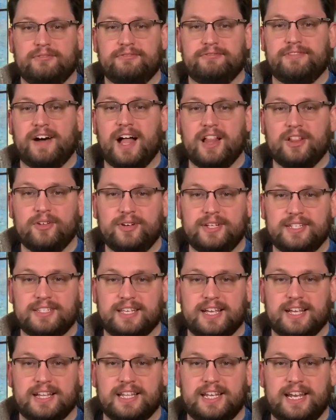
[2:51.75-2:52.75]
follow his
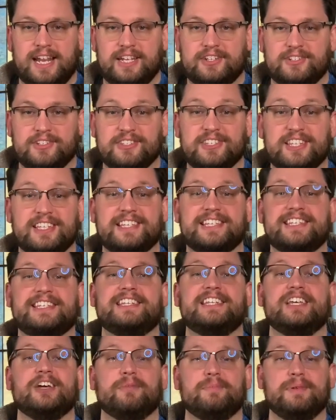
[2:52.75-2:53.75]
inclinations, and
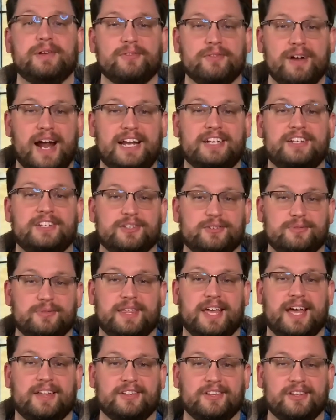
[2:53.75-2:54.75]
still be righteous
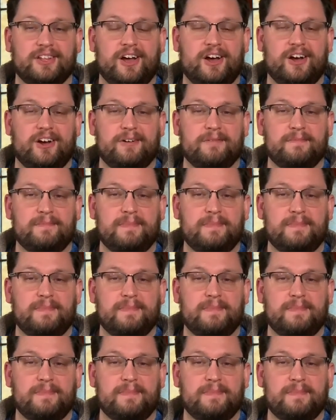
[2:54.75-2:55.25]
without the law.